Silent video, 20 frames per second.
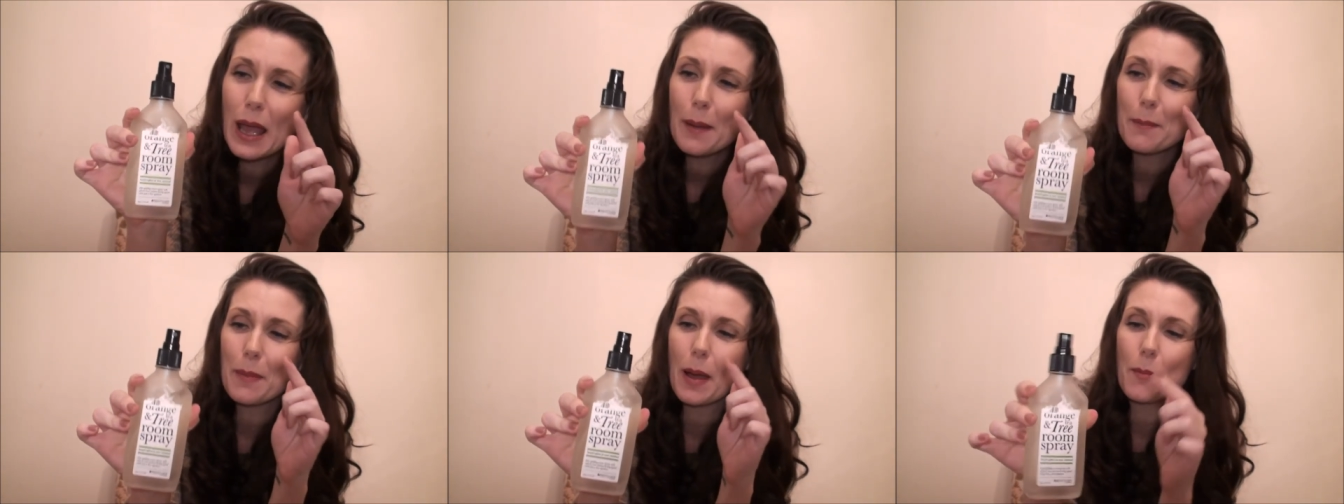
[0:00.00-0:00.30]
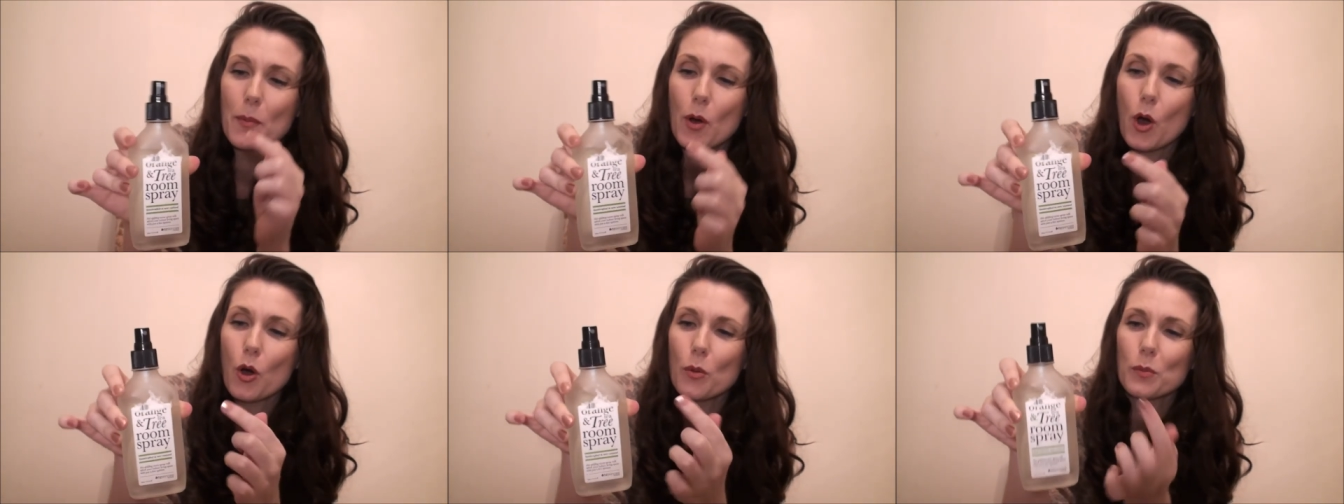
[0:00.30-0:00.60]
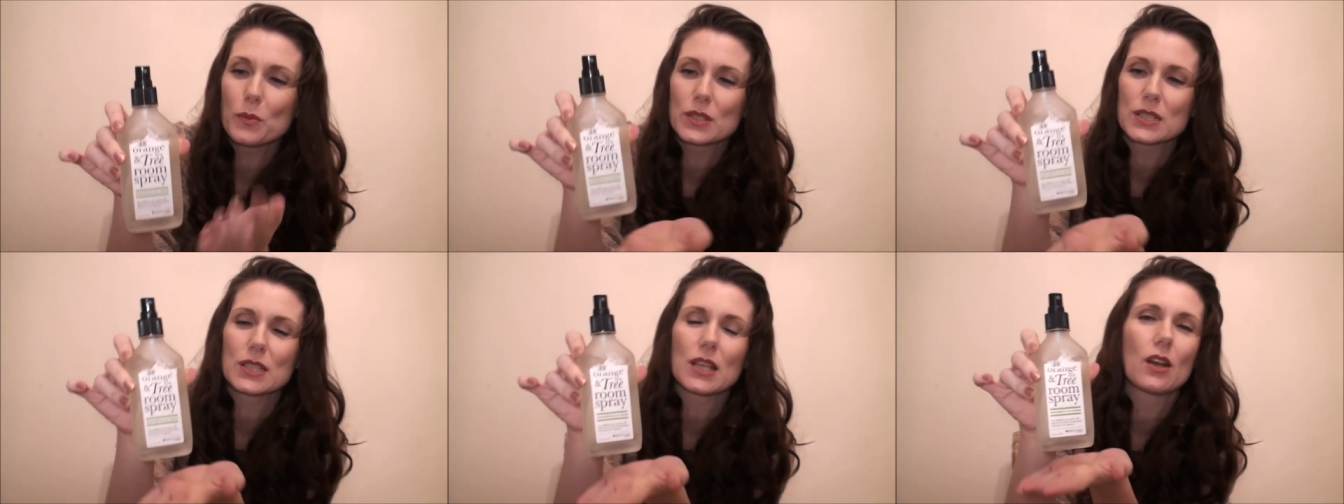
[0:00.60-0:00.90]
but I'm
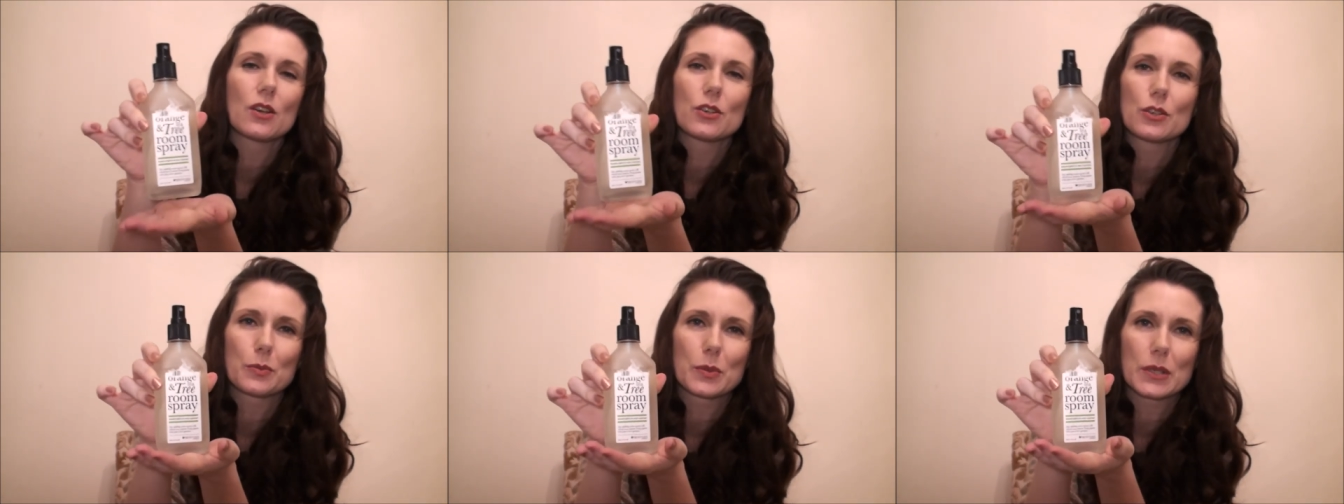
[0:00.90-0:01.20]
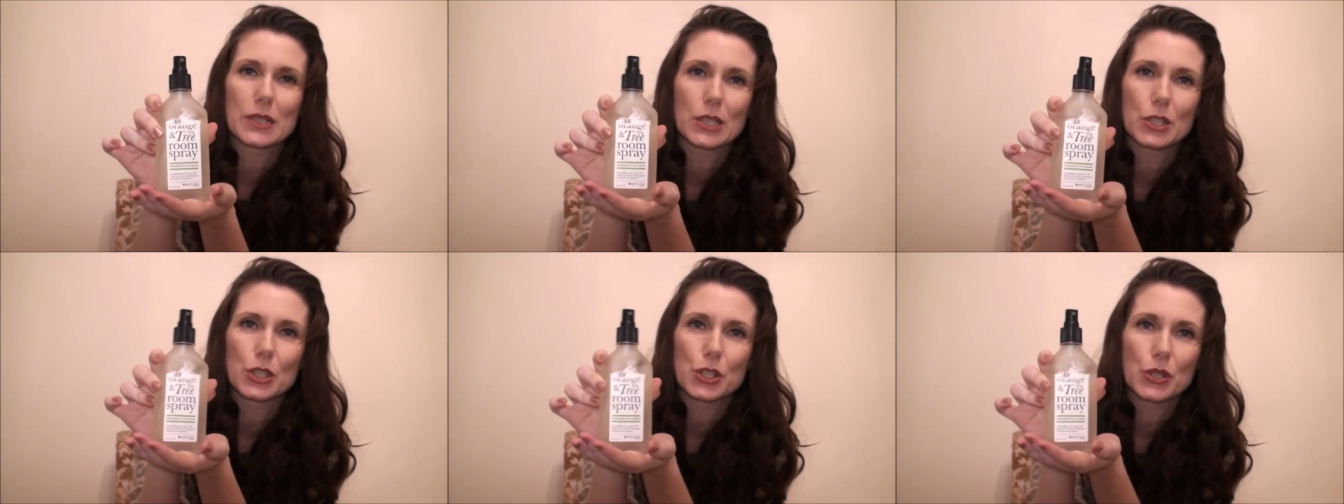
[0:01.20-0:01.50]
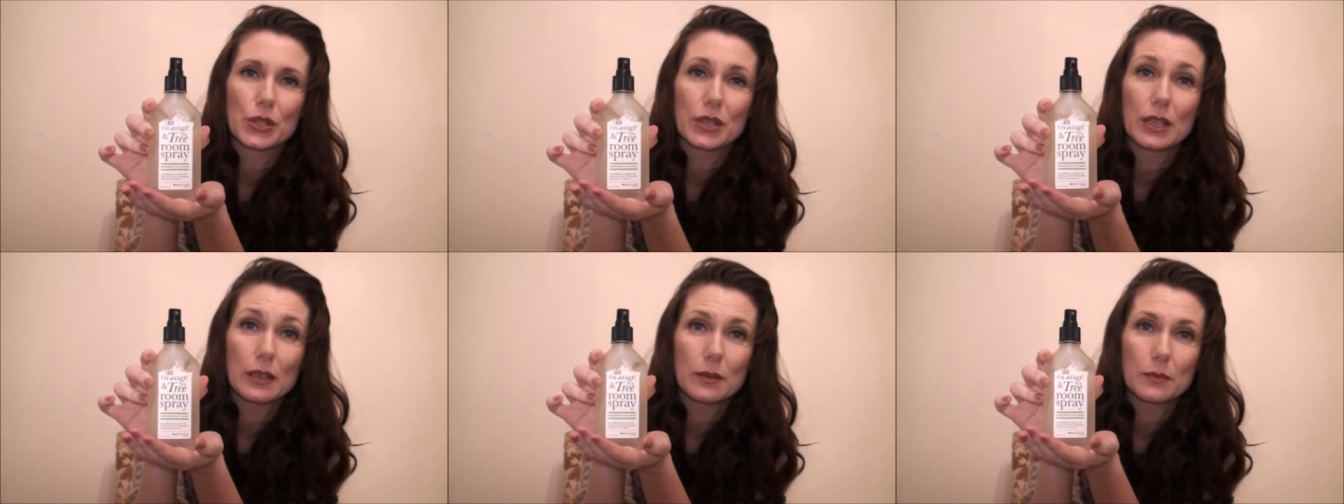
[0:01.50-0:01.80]
almost 100%
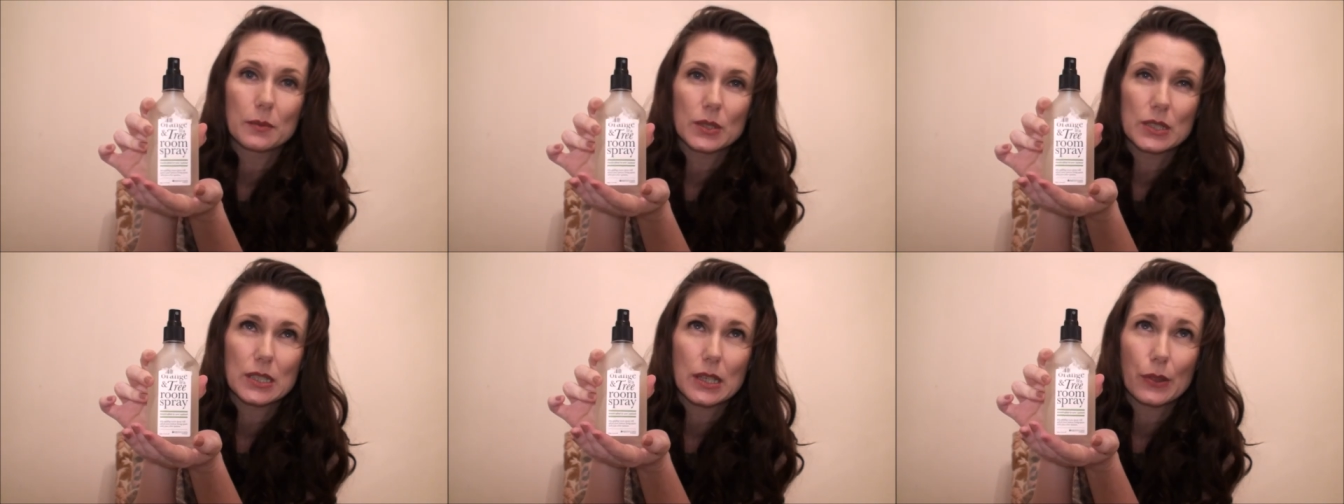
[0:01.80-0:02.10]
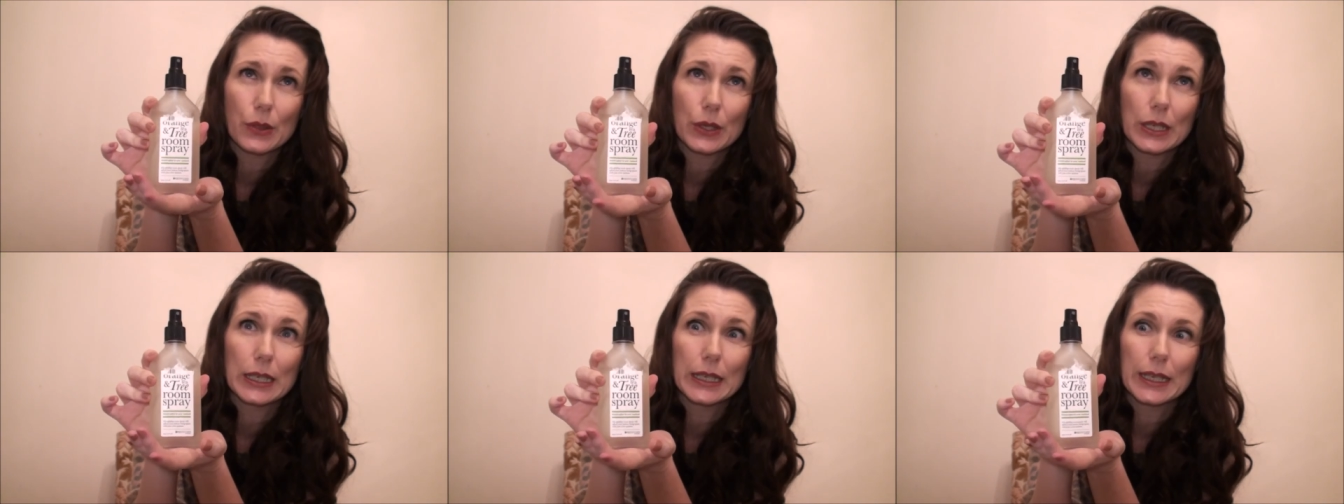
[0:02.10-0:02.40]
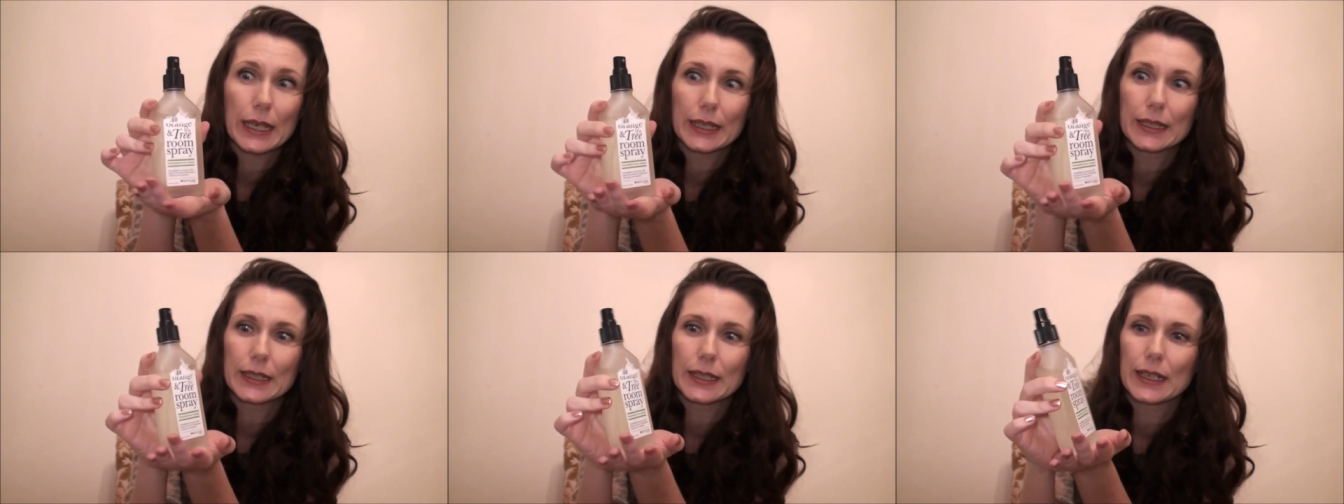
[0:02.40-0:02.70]
sure that it was
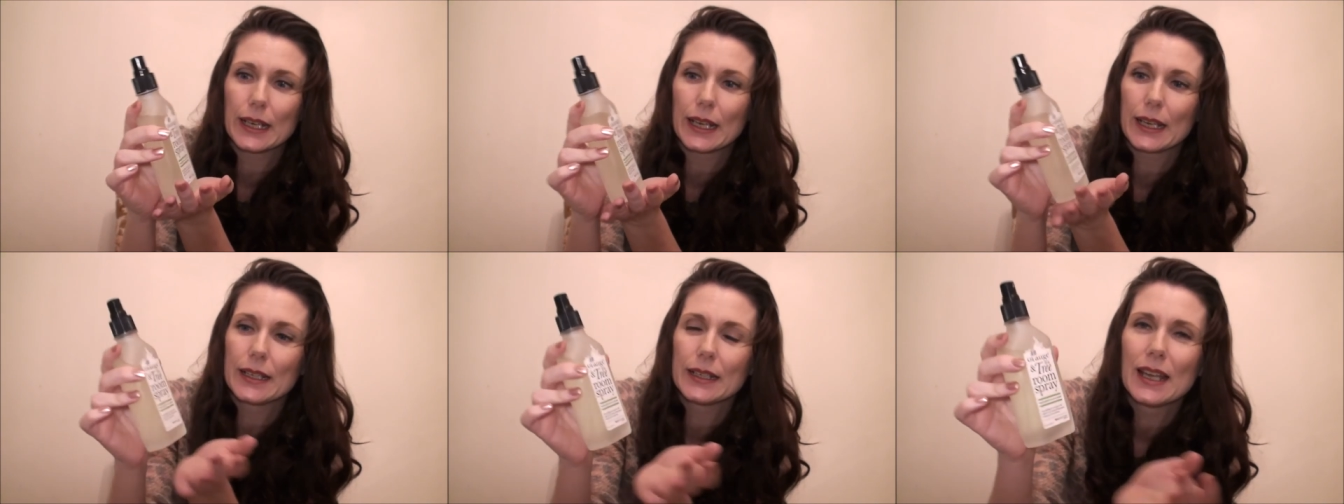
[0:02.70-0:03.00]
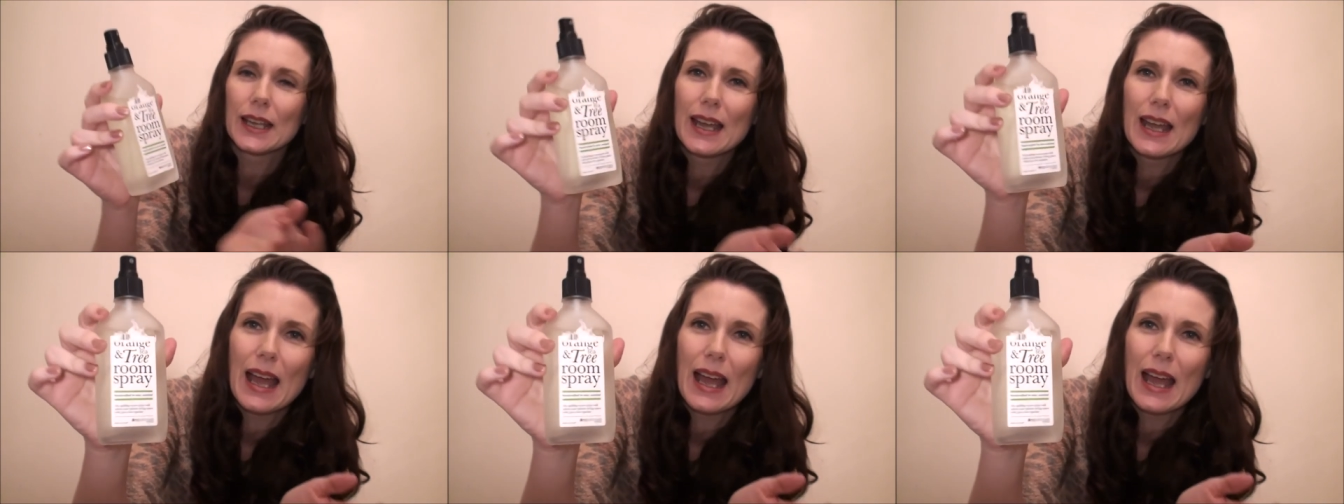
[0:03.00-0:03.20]
3.99.